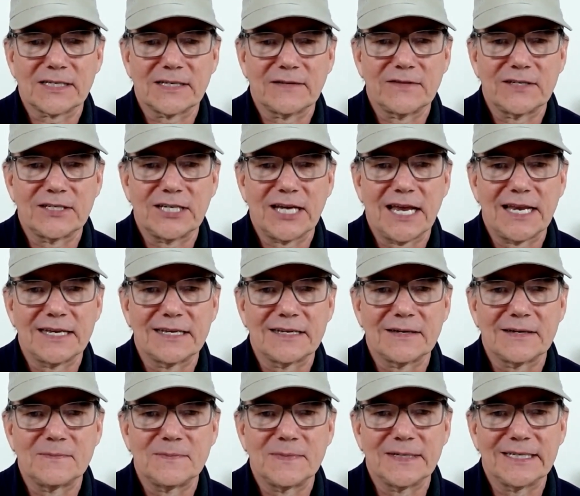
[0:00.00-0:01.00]

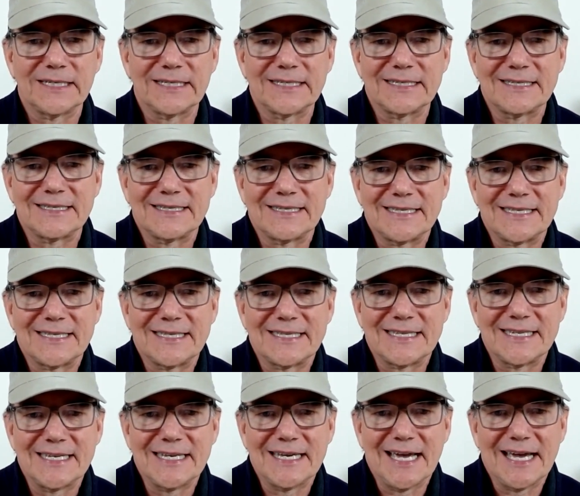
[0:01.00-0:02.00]
agenda. But
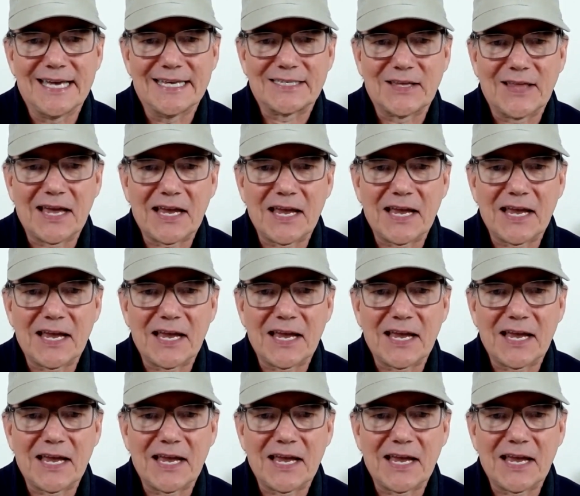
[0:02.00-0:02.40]
yeah, so that